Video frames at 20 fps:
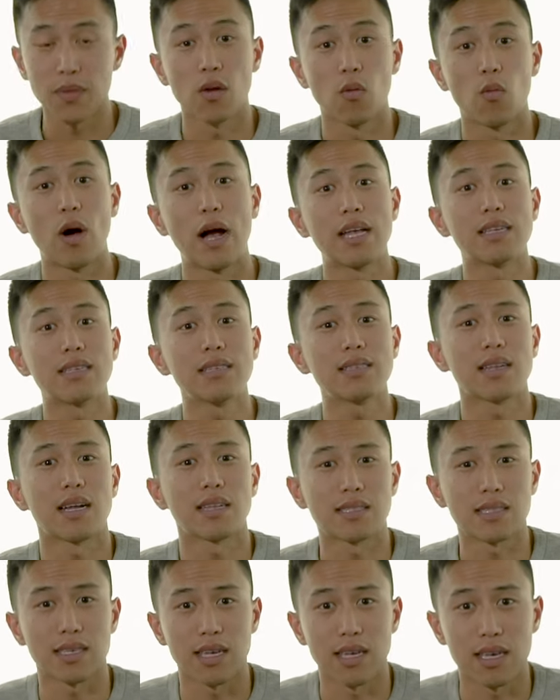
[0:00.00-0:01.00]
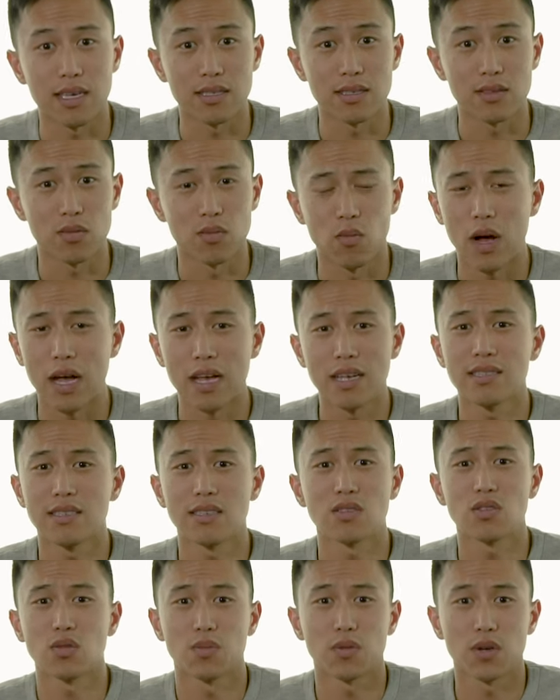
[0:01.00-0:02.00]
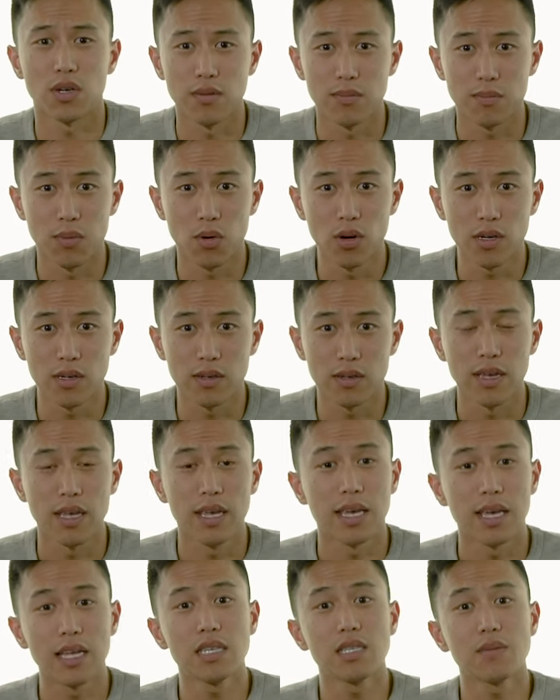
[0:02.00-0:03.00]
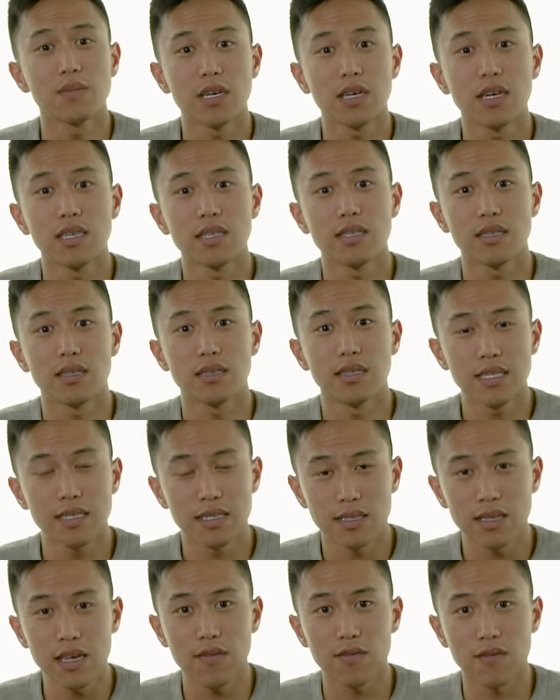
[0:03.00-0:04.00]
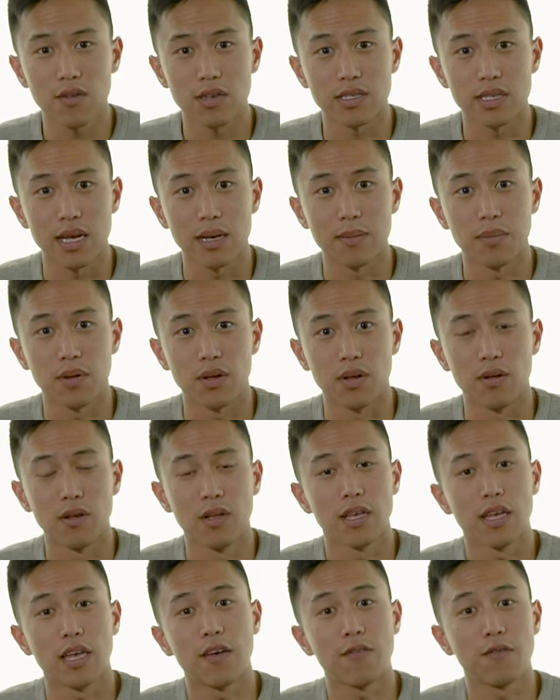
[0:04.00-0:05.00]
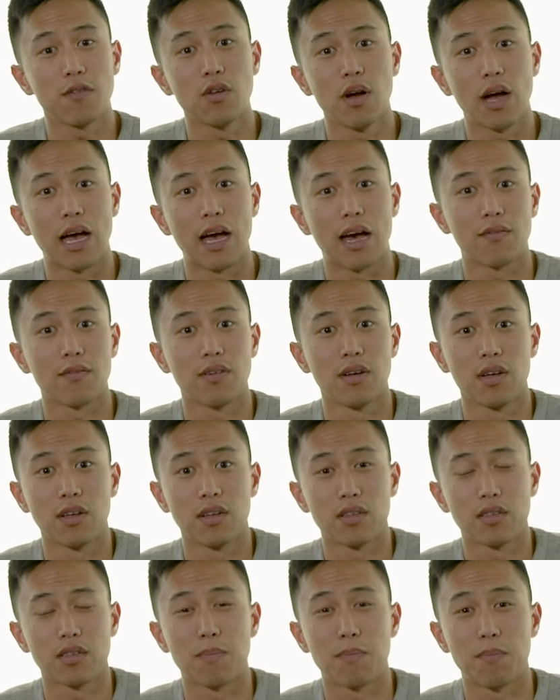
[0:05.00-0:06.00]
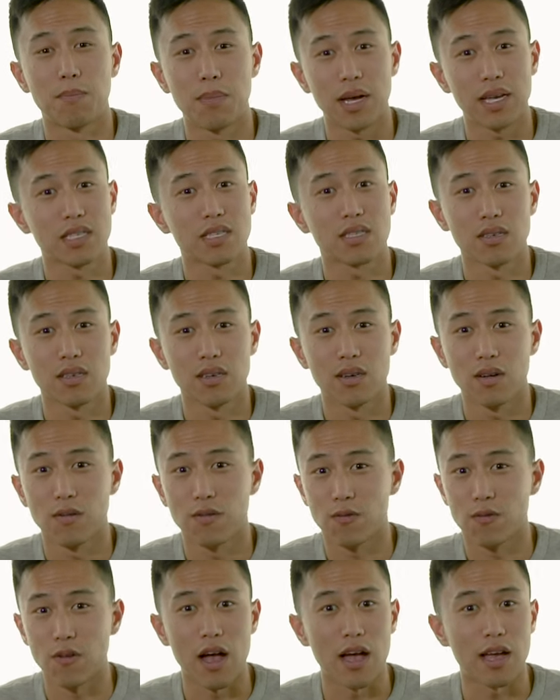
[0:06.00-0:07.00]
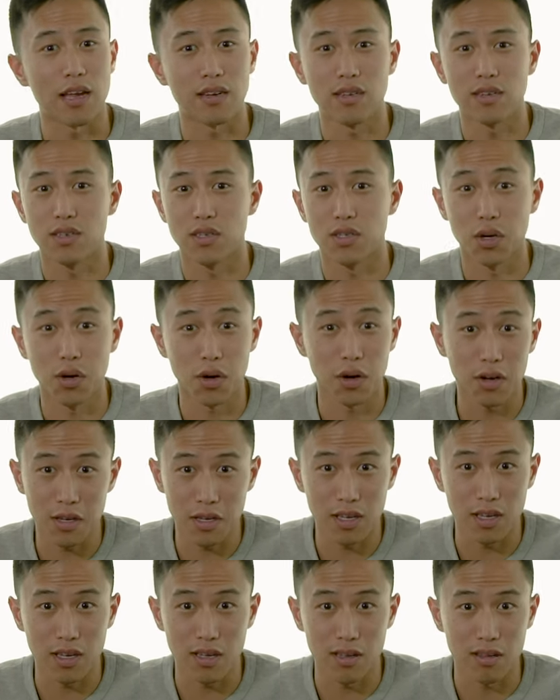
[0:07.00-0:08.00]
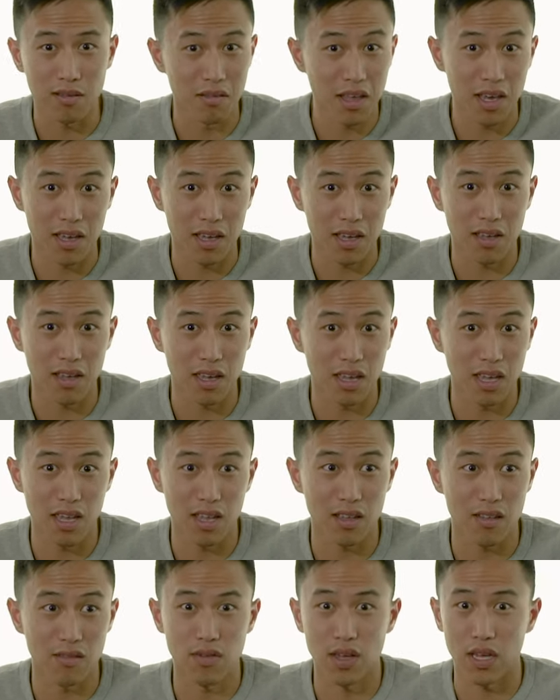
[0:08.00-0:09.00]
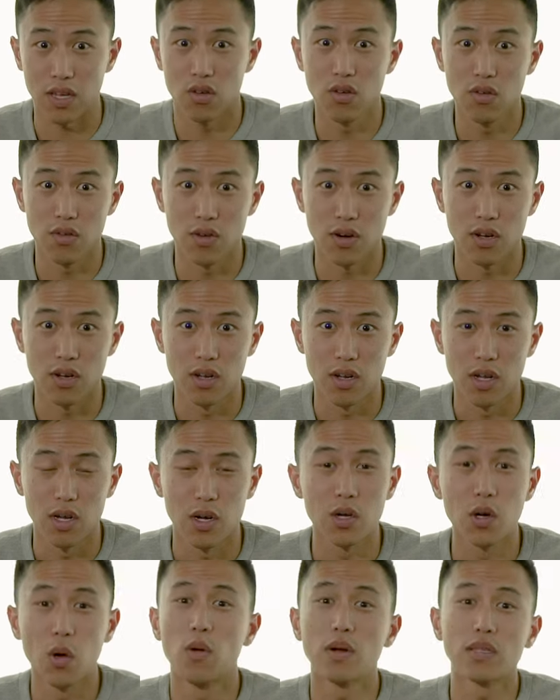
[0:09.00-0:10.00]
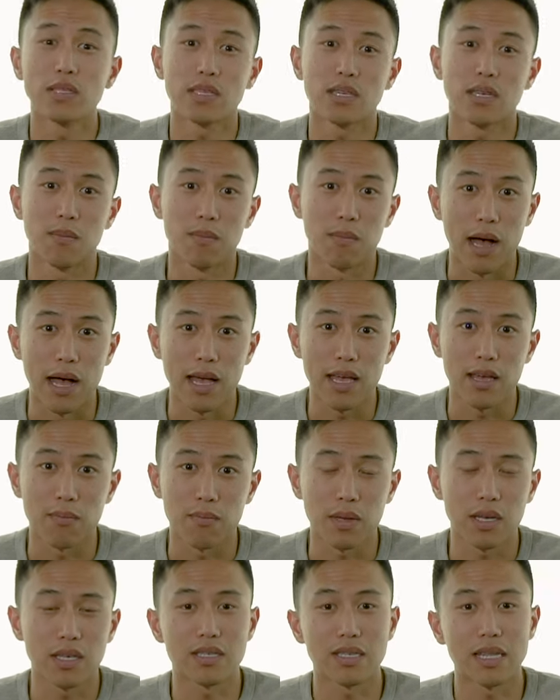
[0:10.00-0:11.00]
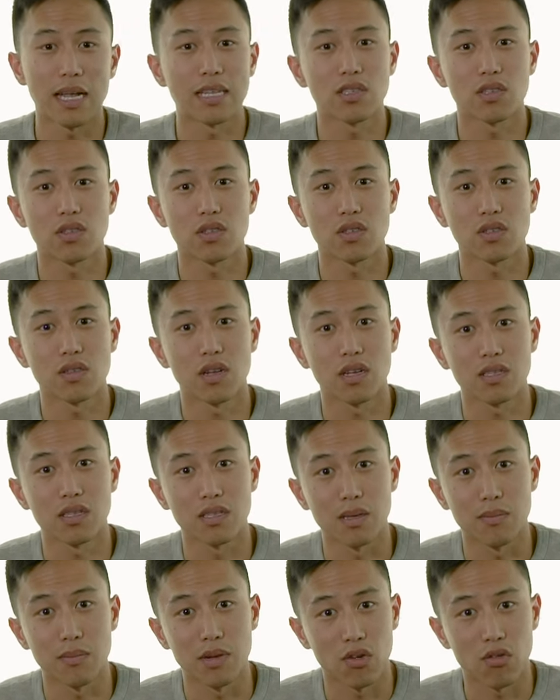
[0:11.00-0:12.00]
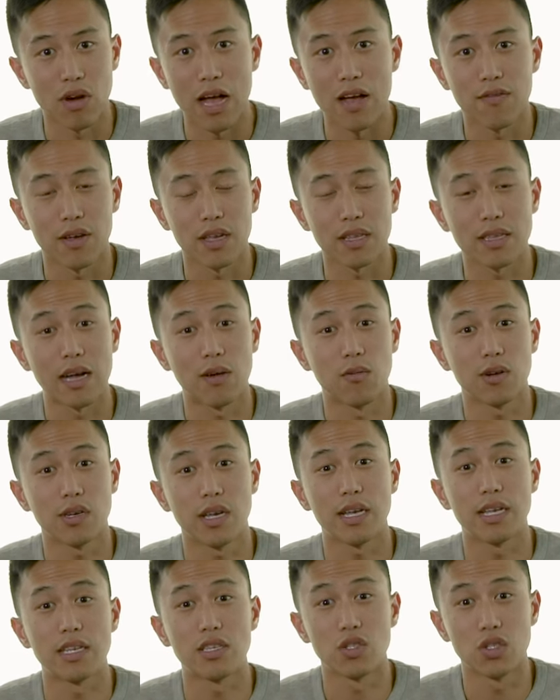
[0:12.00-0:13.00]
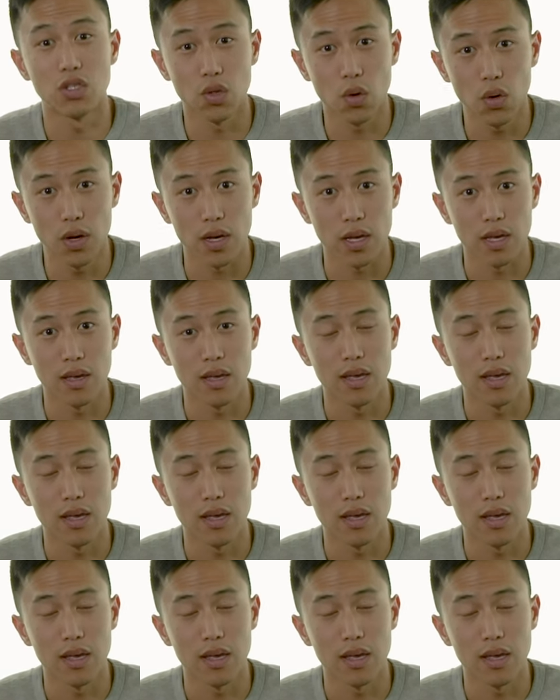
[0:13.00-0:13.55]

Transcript: Why is that the case? Why is it super important? It is because, let's say for example, if you have the best fried turkey leg in Vancouver, no one's gonna buy it because that's just not the demographic that would enjoy